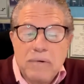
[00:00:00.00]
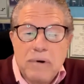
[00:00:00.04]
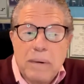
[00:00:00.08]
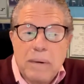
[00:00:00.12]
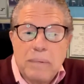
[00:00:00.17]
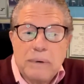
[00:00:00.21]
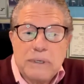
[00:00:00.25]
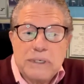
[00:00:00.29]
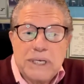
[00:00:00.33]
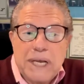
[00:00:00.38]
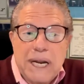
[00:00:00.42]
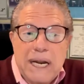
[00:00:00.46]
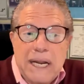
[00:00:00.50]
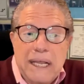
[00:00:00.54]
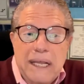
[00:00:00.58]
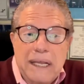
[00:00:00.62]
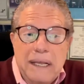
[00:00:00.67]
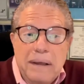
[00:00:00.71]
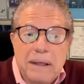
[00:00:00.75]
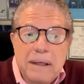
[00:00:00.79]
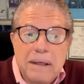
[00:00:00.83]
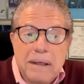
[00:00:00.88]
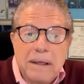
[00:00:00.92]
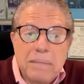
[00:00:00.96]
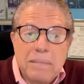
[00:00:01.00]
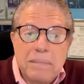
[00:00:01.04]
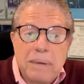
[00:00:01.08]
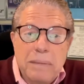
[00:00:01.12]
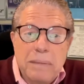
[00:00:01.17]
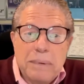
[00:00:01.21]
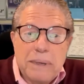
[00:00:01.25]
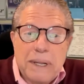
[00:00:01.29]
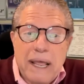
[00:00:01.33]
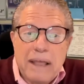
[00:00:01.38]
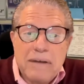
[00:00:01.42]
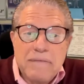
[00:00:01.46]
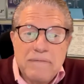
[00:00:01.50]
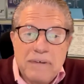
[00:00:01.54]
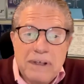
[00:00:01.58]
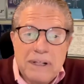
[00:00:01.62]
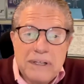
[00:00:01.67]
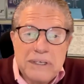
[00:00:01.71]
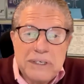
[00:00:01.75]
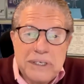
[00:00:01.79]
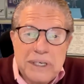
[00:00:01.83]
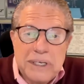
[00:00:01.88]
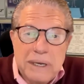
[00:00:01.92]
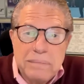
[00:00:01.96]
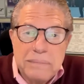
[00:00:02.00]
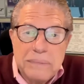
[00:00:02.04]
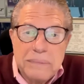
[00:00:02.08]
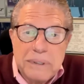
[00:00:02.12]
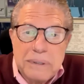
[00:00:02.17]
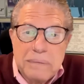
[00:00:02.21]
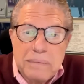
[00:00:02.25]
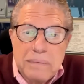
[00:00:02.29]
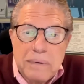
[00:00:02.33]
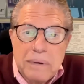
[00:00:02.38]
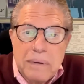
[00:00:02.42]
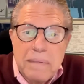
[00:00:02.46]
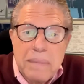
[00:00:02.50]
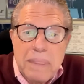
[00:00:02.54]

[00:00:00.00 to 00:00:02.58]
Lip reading: representing people like Phil Simms,